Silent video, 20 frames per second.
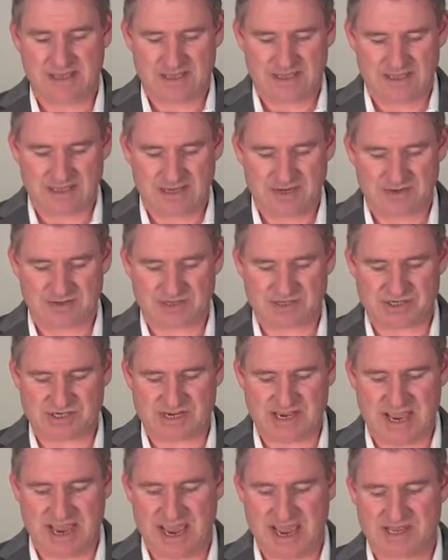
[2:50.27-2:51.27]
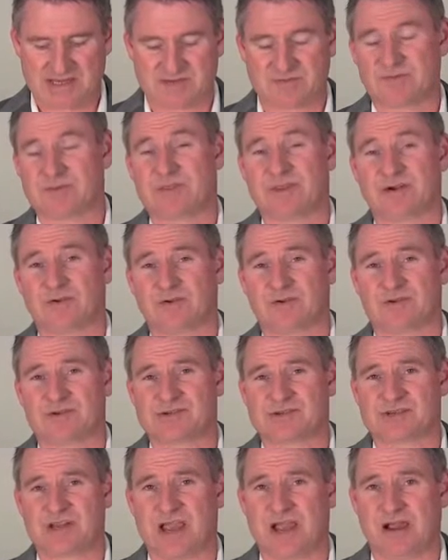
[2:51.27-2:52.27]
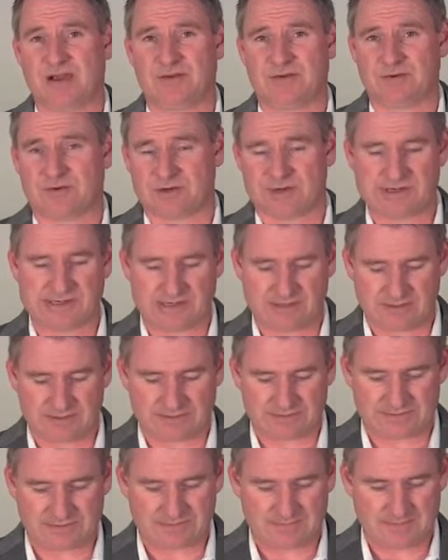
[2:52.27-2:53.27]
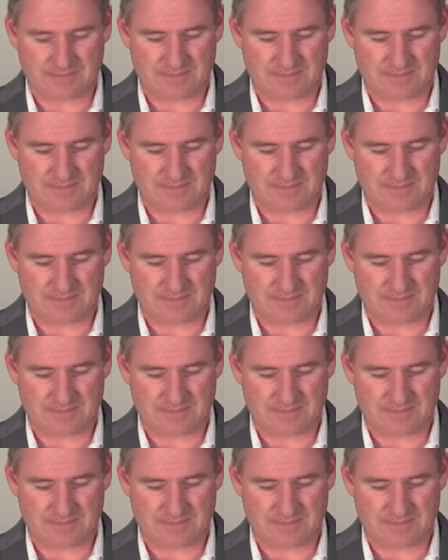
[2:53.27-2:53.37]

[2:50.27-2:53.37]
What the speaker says: he or she has with an older child or adult.